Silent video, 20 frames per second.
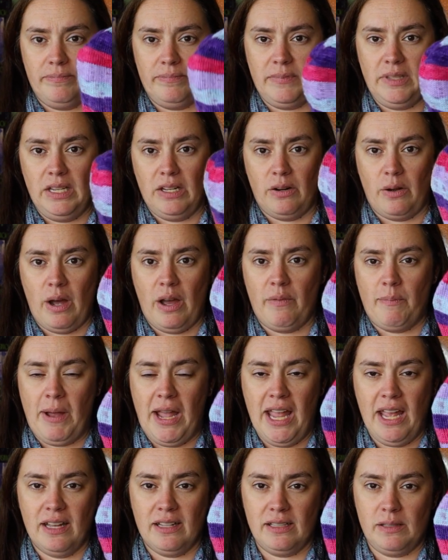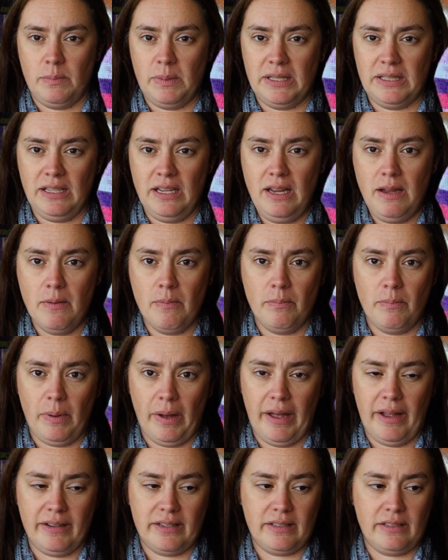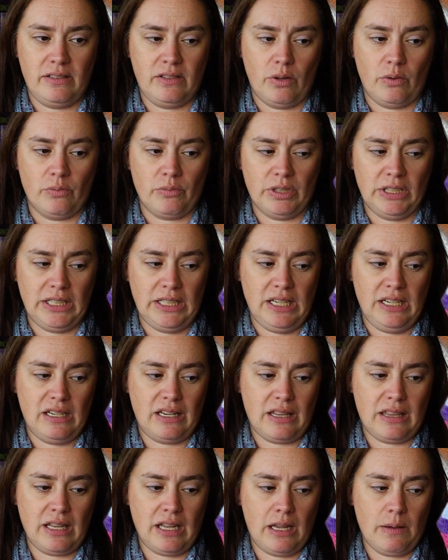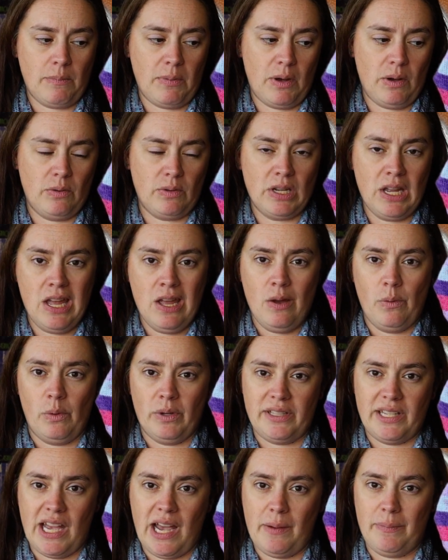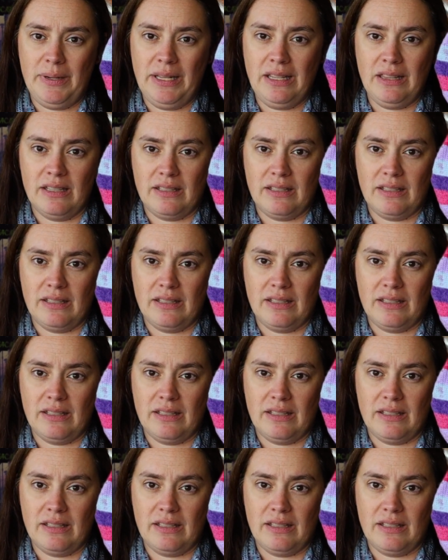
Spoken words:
you know, have my hands busy, but don't really need to think about what's happening.